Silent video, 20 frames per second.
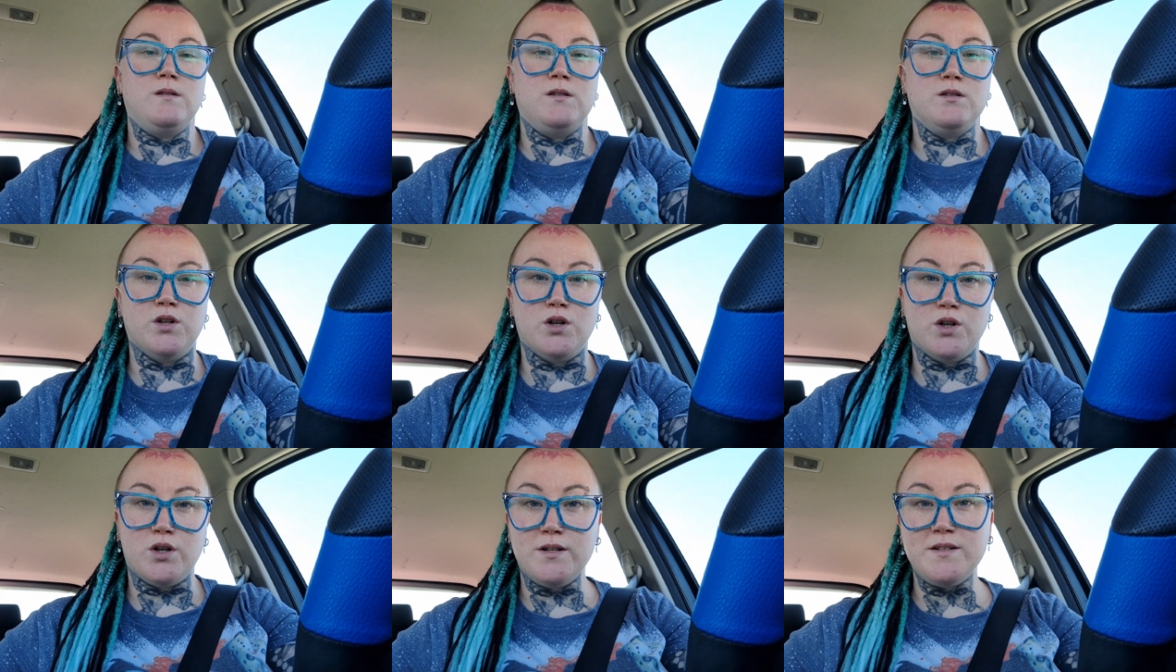
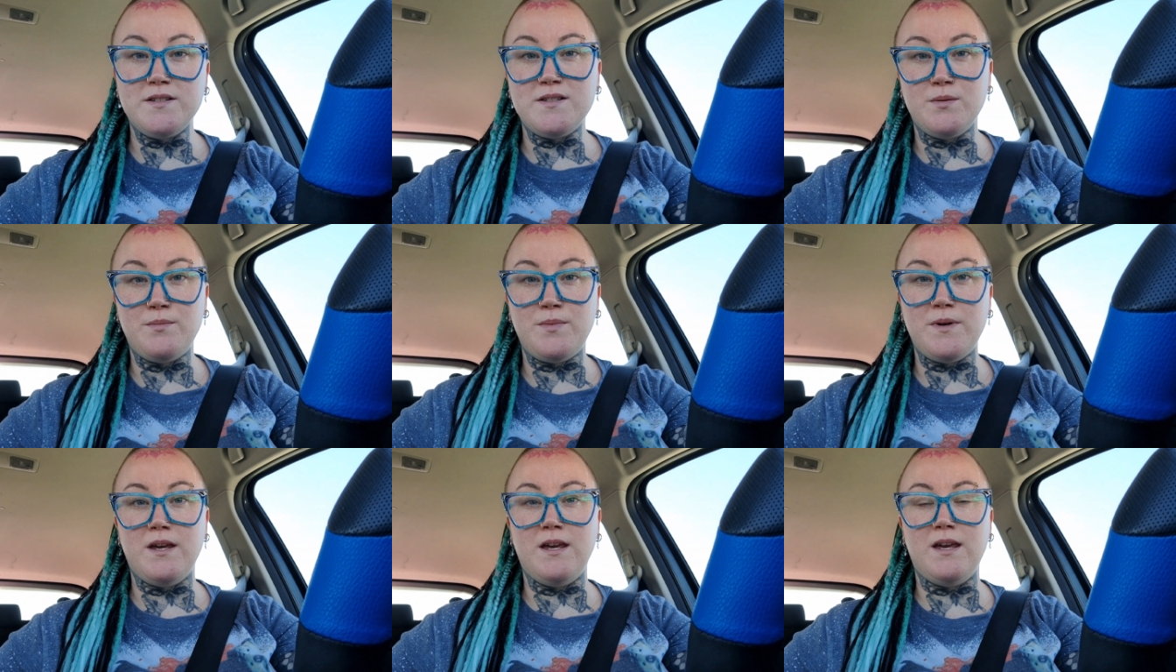learn
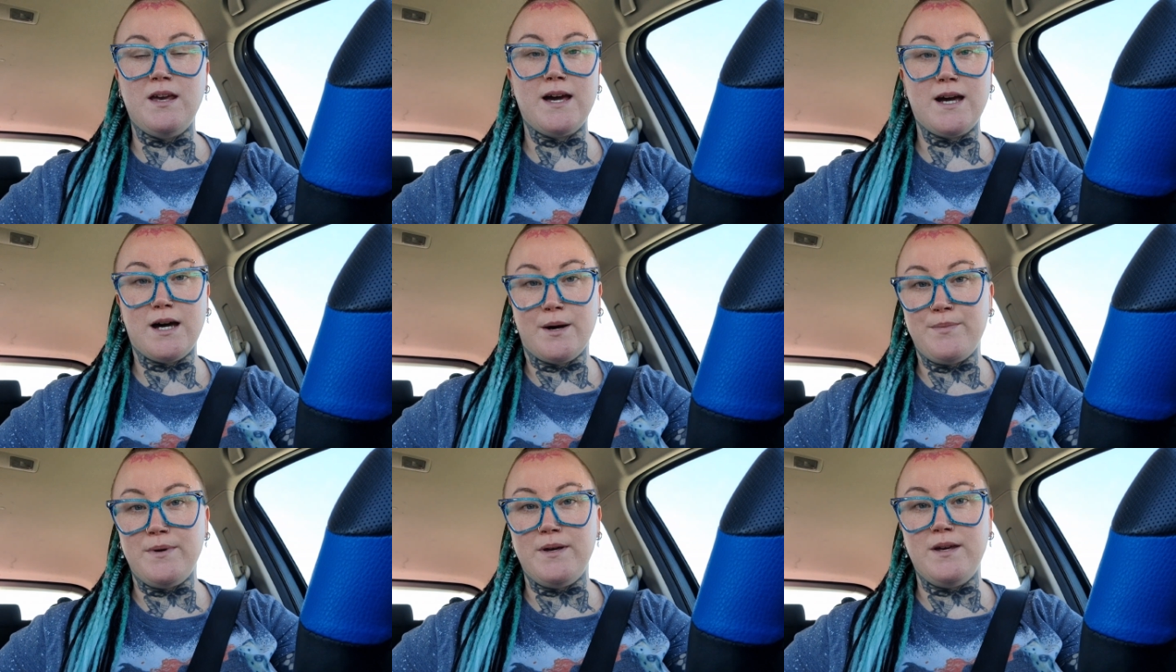to be
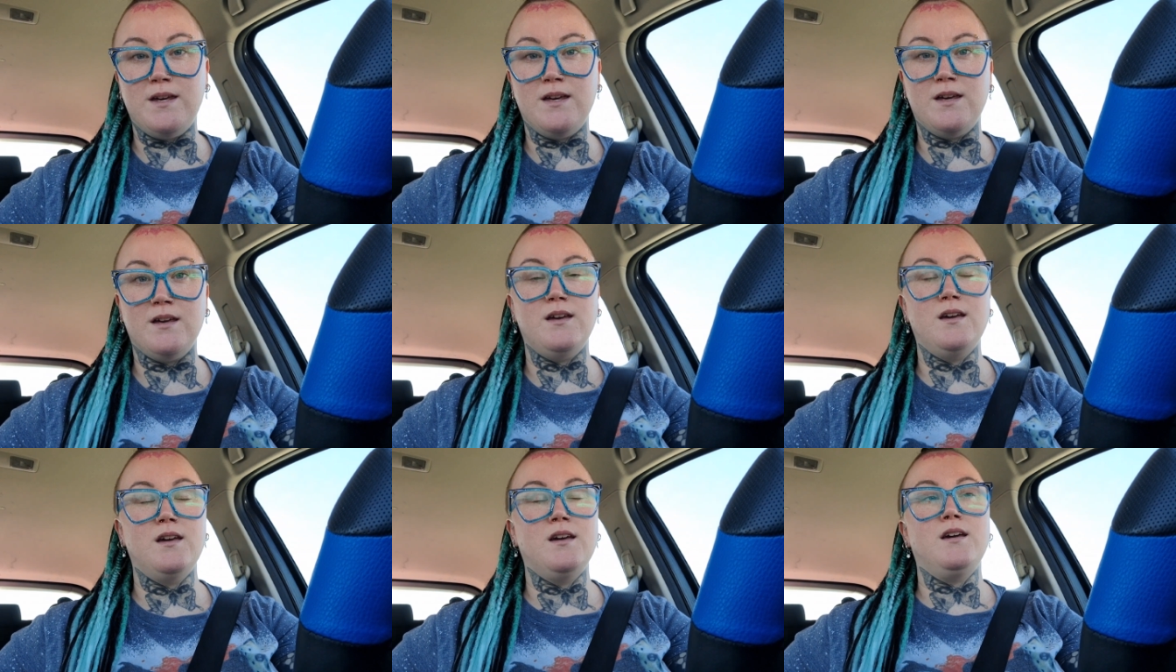
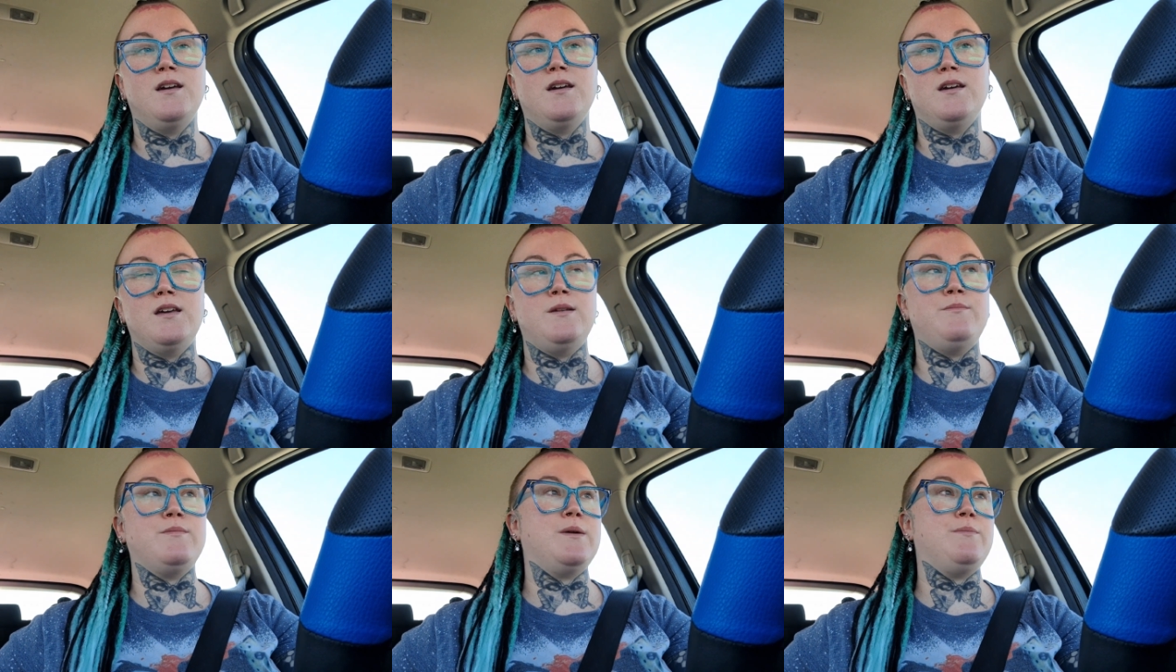happy
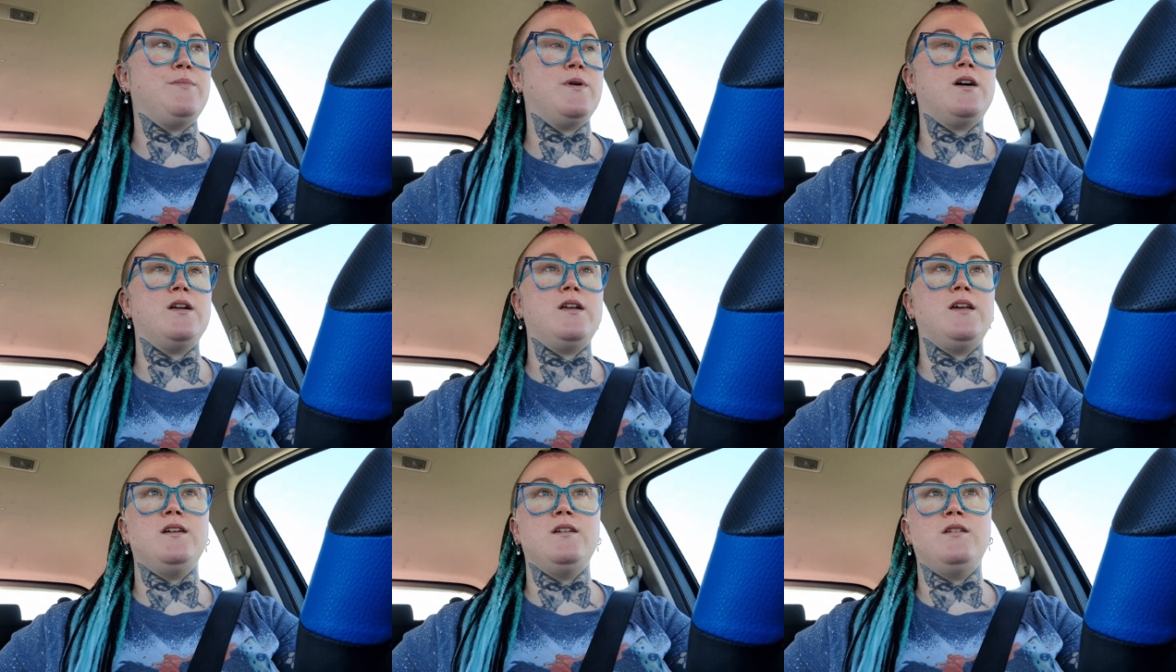in my
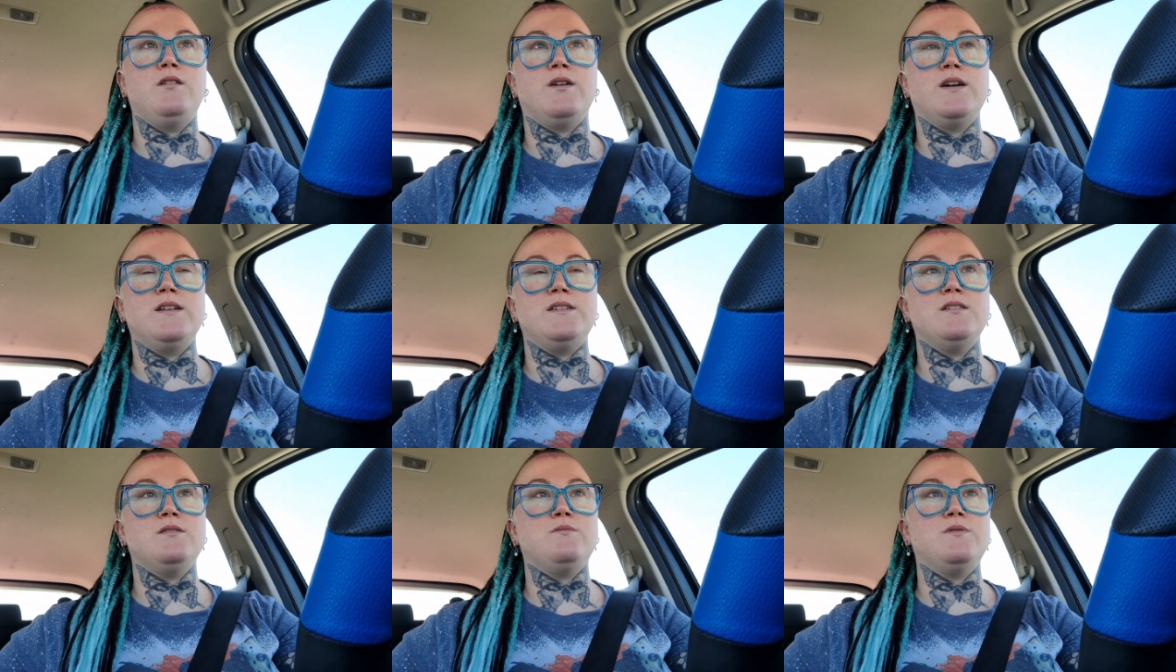body. You know,
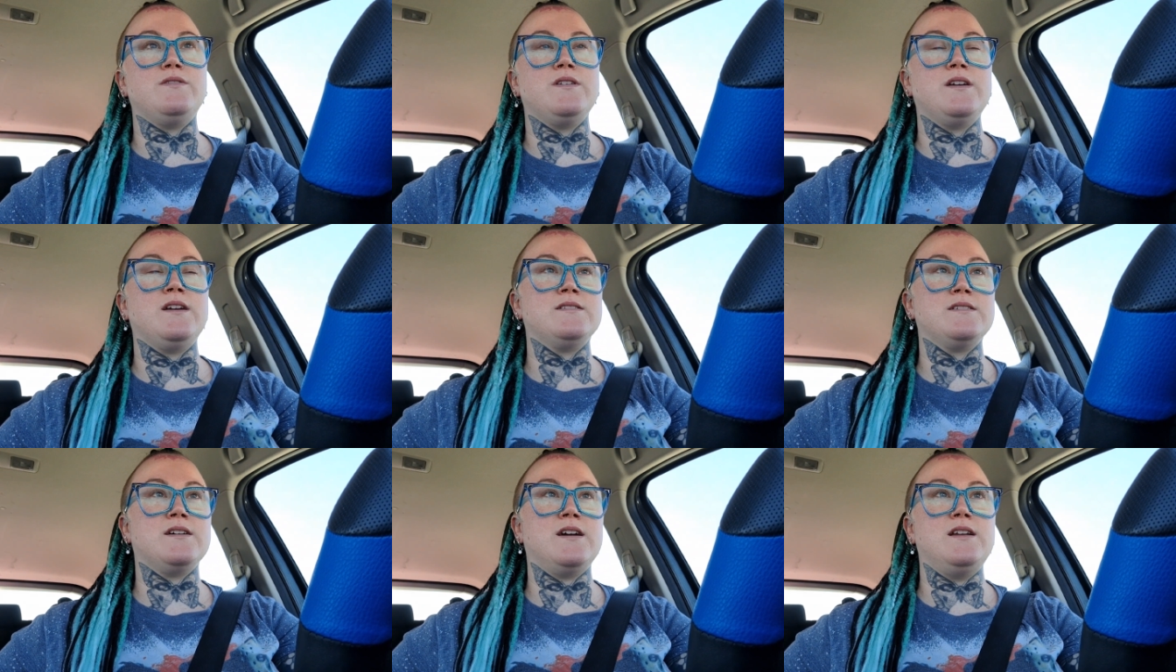I deal with
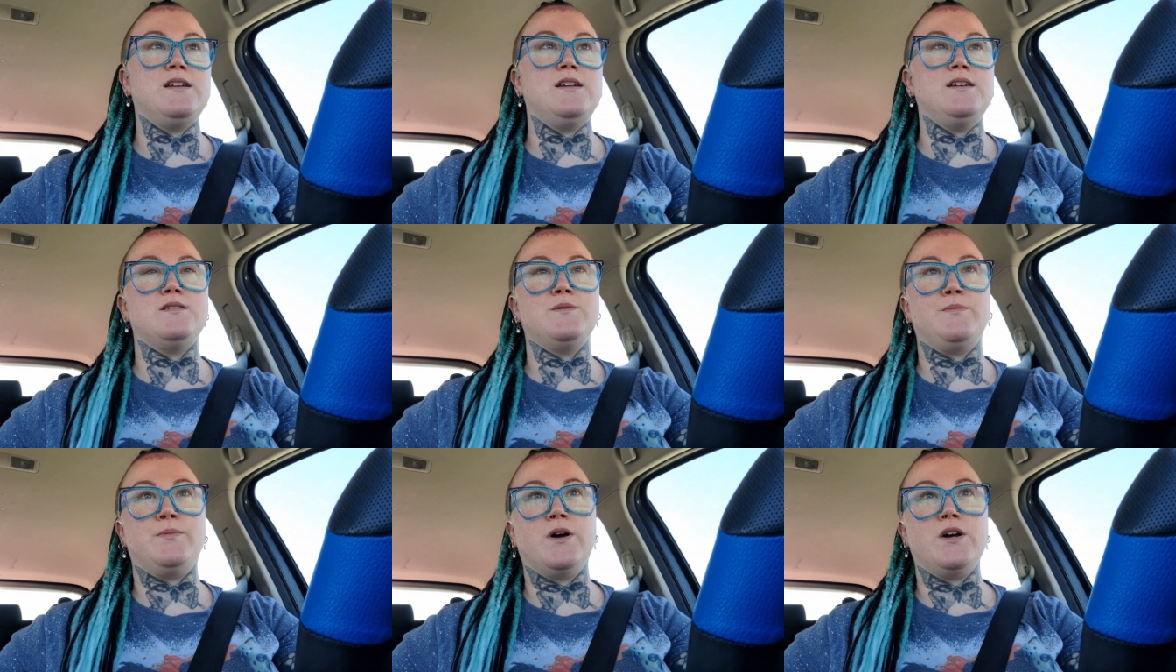anxiety,
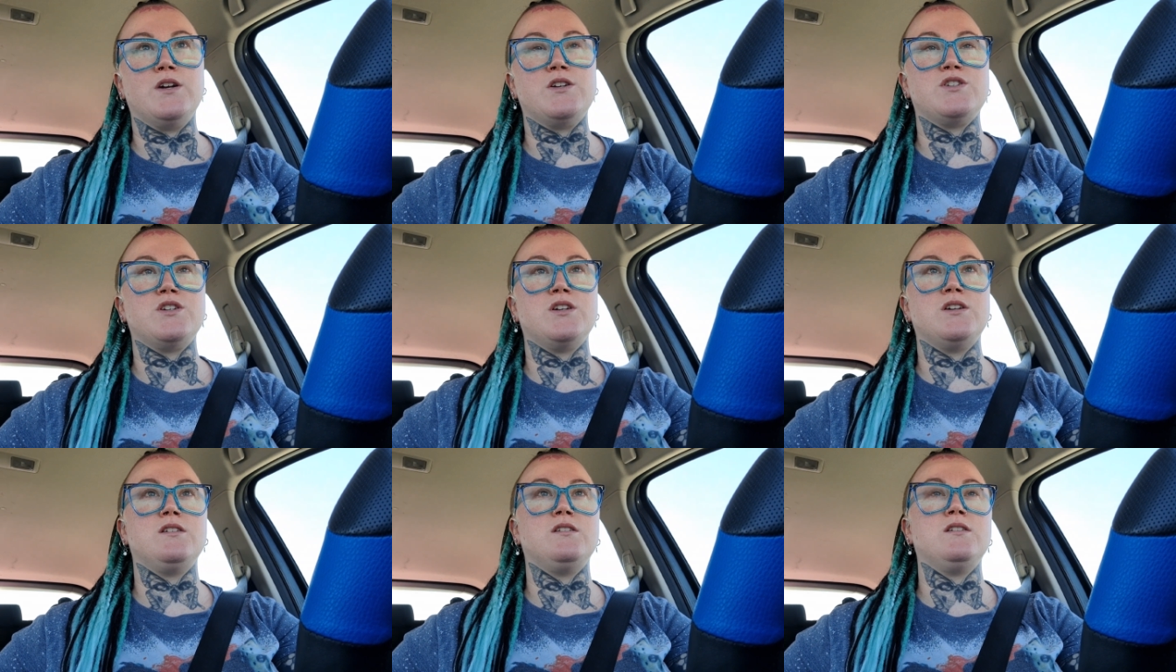
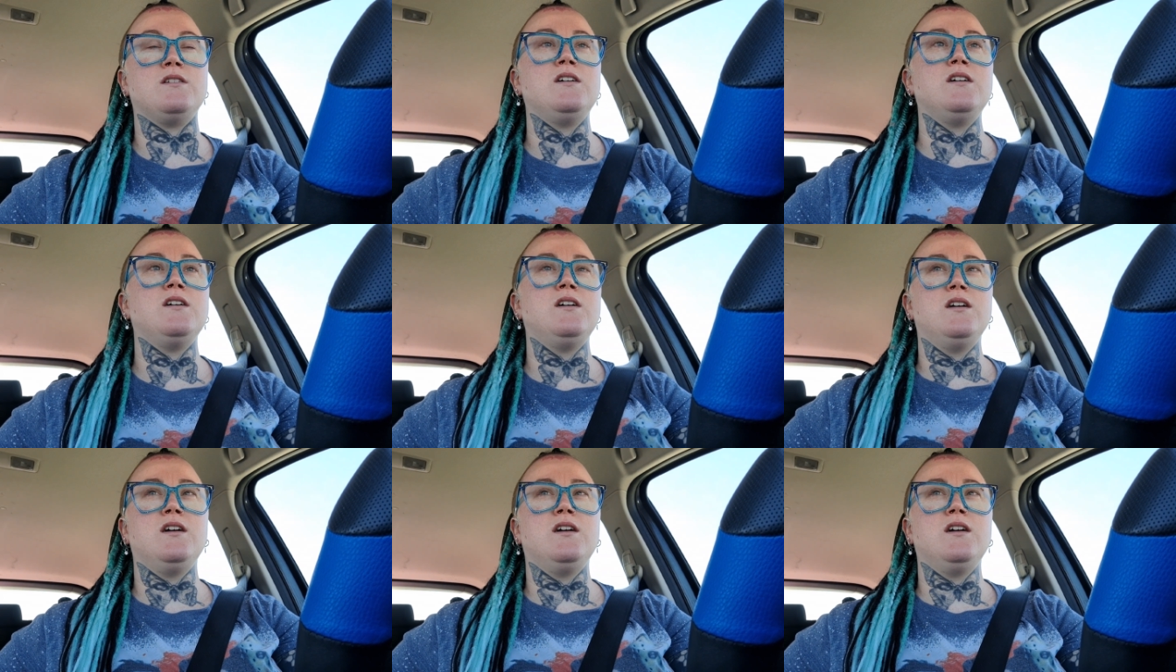depression.